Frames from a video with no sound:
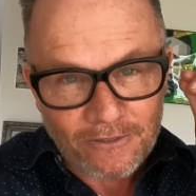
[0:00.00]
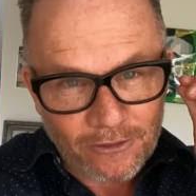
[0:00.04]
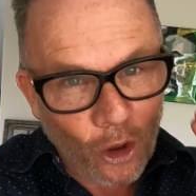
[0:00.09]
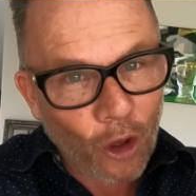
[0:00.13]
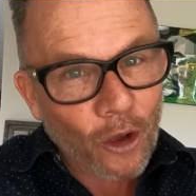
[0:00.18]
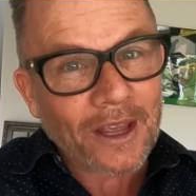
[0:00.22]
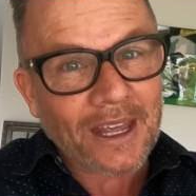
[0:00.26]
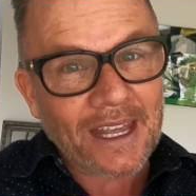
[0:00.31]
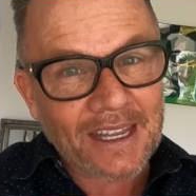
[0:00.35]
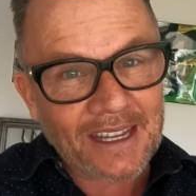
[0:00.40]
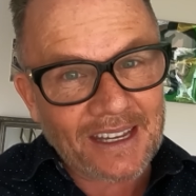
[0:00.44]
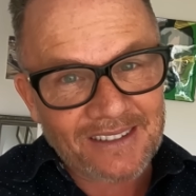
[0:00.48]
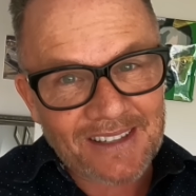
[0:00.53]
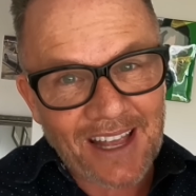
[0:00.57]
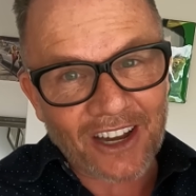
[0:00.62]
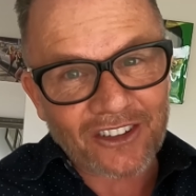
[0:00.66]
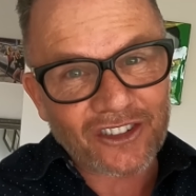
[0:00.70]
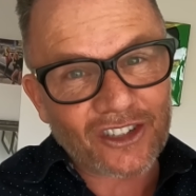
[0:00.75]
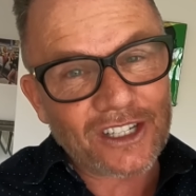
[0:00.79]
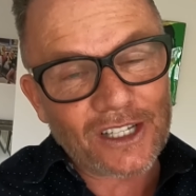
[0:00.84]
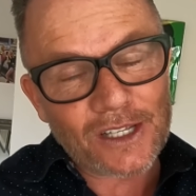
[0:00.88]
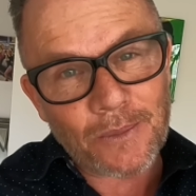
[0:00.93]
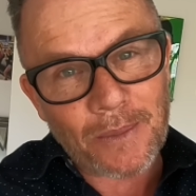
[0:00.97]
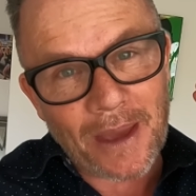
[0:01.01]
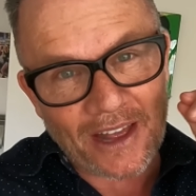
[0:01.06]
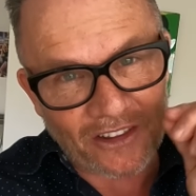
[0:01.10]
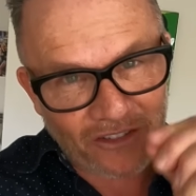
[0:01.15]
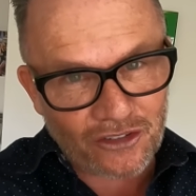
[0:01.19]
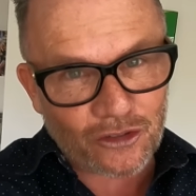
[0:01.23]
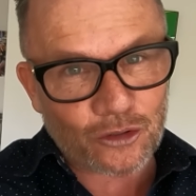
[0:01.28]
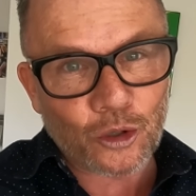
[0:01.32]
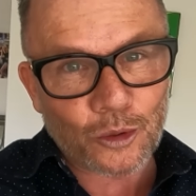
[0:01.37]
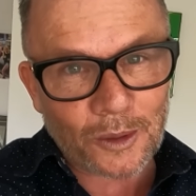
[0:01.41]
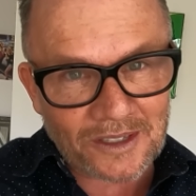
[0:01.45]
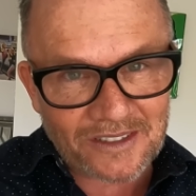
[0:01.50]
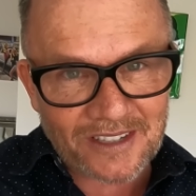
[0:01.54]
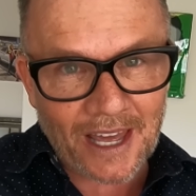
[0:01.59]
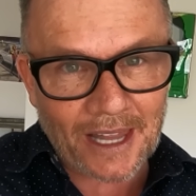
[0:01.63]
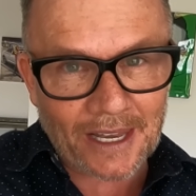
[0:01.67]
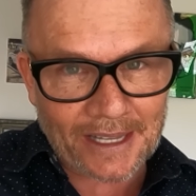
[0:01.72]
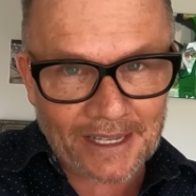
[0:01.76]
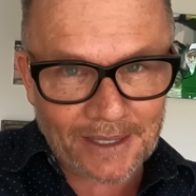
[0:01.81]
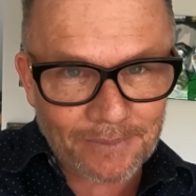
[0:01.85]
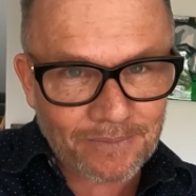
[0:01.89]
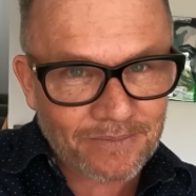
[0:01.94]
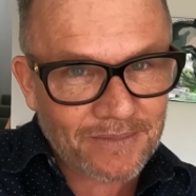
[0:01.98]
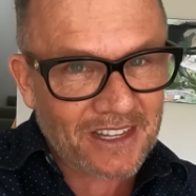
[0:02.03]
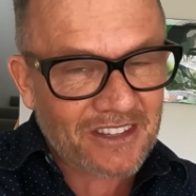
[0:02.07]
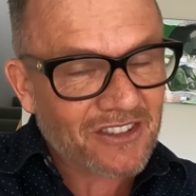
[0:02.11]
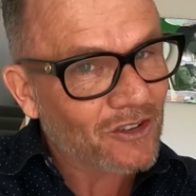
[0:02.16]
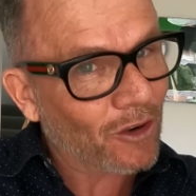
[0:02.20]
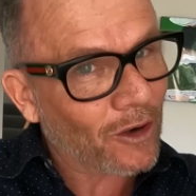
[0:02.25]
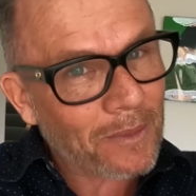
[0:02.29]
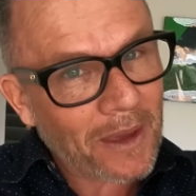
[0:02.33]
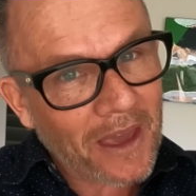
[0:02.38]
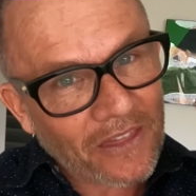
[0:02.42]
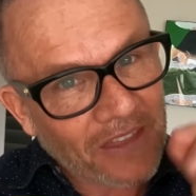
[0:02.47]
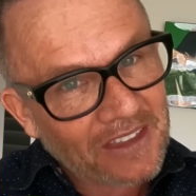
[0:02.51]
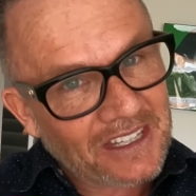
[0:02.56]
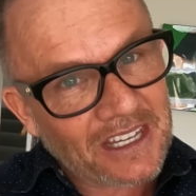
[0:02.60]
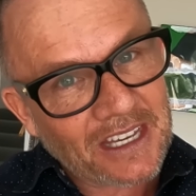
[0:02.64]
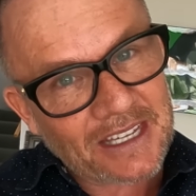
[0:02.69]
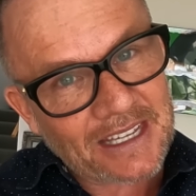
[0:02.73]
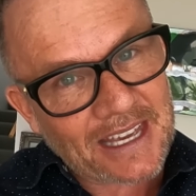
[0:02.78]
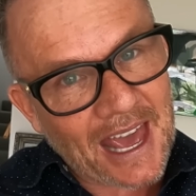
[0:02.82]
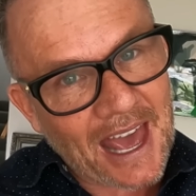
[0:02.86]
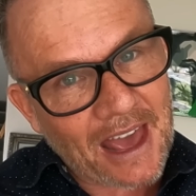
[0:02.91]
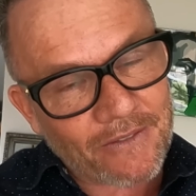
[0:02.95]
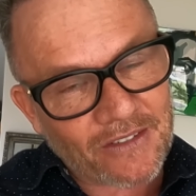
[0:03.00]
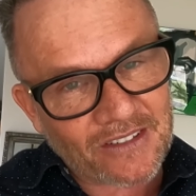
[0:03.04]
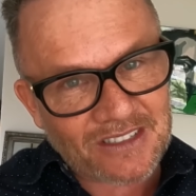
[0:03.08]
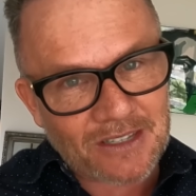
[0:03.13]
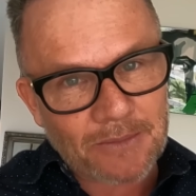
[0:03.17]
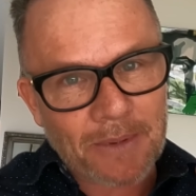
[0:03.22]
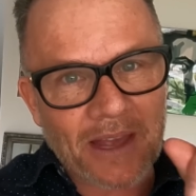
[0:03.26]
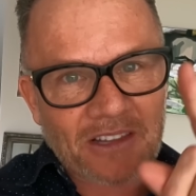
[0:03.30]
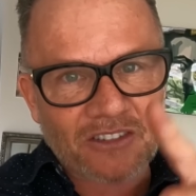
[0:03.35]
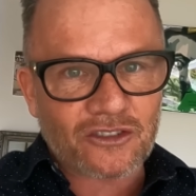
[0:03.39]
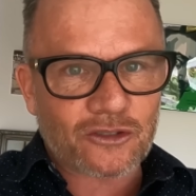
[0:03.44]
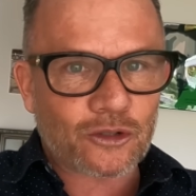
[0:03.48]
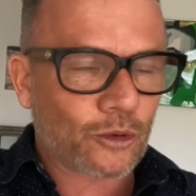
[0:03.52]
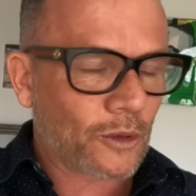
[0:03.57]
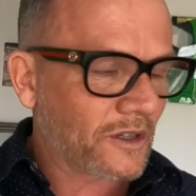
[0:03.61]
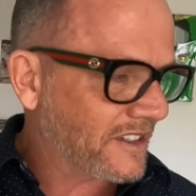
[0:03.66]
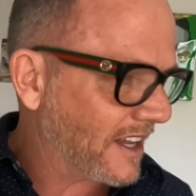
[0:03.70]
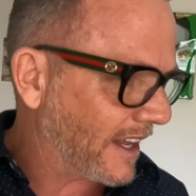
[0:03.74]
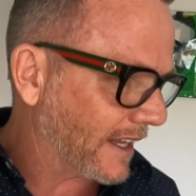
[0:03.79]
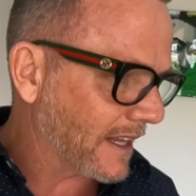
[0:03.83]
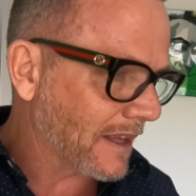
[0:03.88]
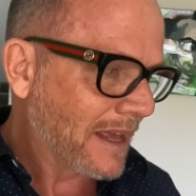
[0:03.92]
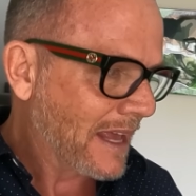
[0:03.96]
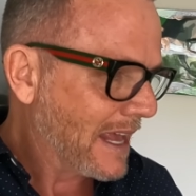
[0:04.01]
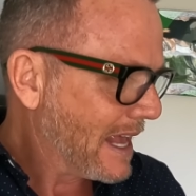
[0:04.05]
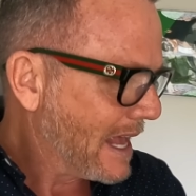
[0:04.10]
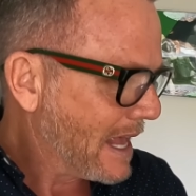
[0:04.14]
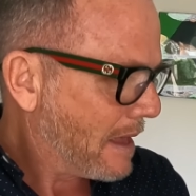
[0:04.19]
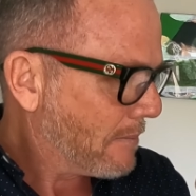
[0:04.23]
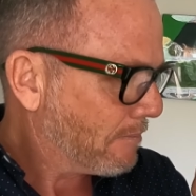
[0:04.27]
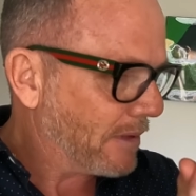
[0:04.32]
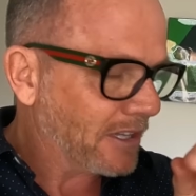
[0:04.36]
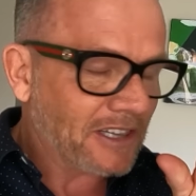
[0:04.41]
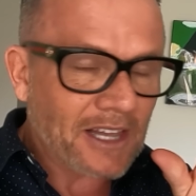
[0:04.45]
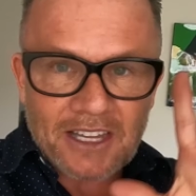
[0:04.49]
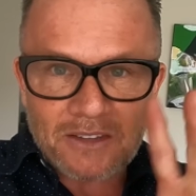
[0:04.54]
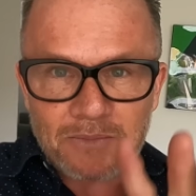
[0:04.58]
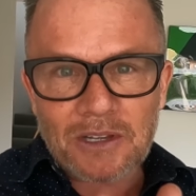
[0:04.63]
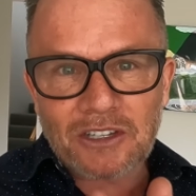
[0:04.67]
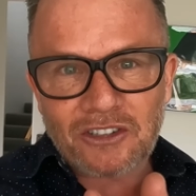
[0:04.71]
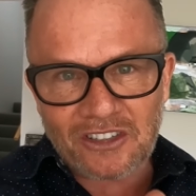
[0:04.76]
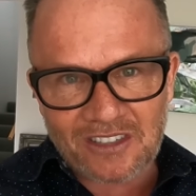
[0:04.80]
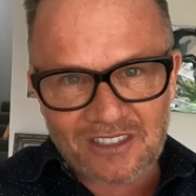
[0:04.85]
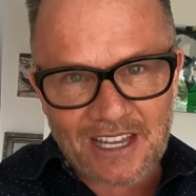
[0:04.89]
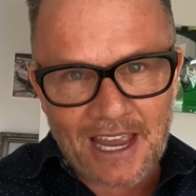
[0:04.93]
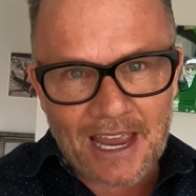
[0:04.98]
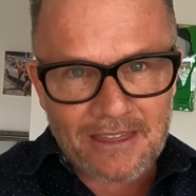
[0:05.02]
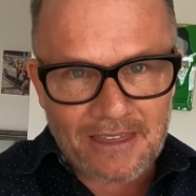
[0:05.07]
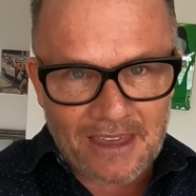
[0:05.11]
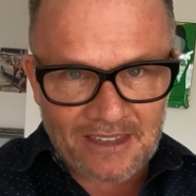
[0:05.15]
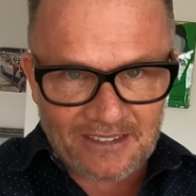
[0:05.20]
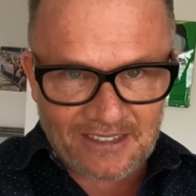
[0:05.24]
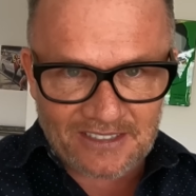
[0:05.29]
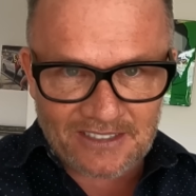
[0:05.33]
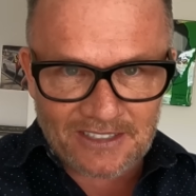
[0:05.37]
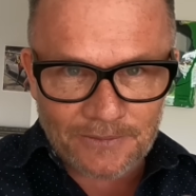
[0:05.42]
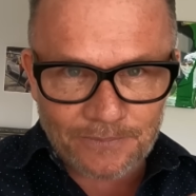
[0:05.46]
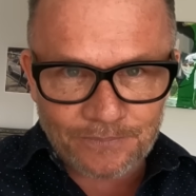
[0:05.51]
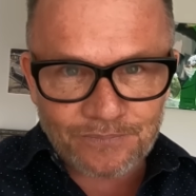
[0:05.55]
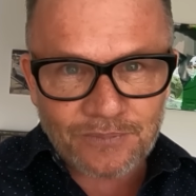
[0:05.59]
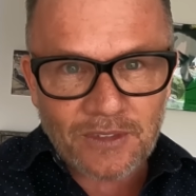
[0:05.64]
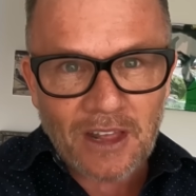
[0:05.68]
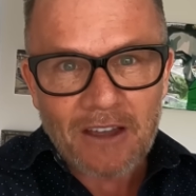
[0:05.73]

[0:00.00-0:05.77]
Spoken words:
Vlogging is actually about storytelling. It's not about the gear you have, it's about storytelling. But let me just say this.